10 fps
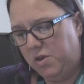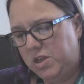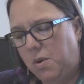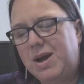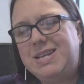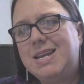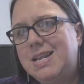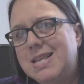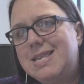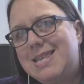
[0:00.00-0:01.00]
So I
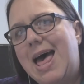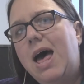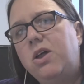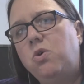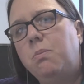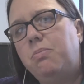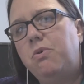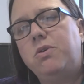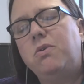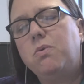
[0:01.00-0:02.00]
didn't set a
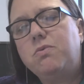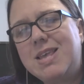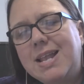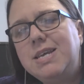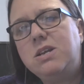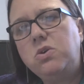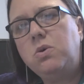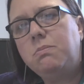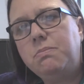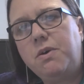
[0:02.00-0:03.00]
number, and setting a
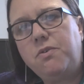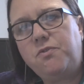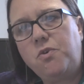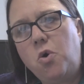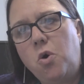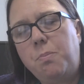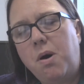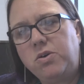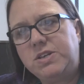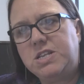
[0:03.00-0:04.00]
number for
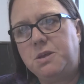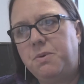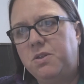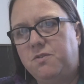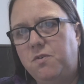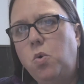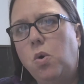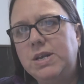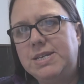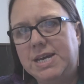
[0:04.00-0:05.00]
participants for
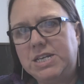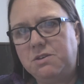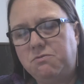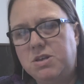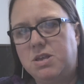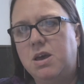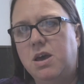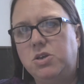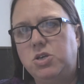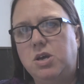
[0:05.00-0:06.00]
qualitative
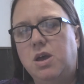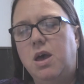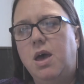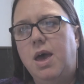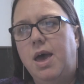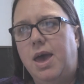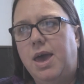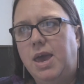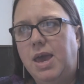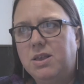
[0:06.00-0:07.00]
research
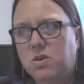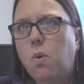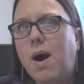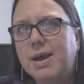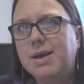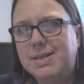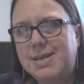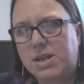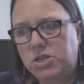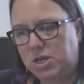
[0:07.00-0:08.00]
is quite
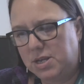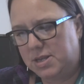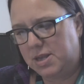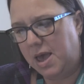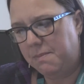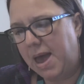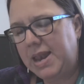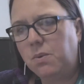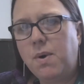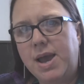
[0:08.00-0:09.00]
contentious, um,
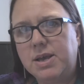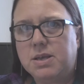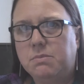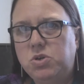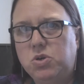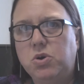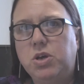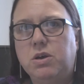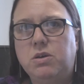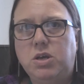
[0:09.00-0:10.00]
anyway, as I'm sure
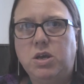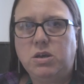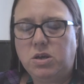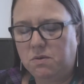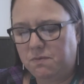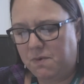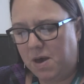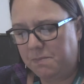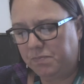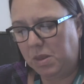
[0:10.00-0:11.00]
you, you have
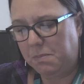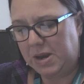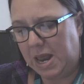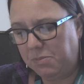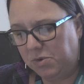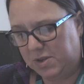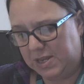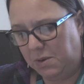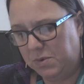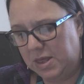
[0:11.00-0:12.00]
um, been able to
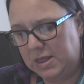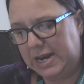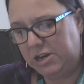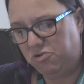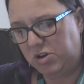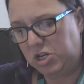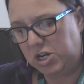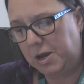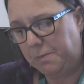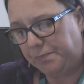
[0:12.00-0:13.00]
see within the
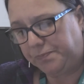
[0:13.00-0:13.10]
literature.